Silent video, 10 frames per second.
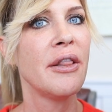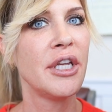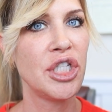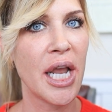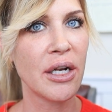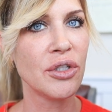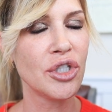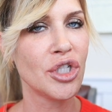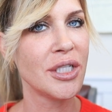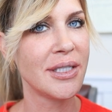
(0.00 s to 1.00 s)
The
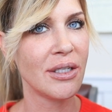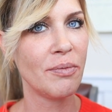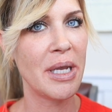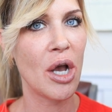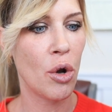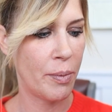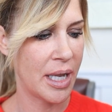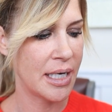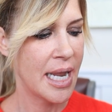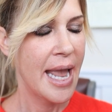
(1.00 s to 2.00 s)
channels should still be
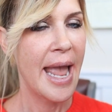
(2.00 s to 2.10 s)
open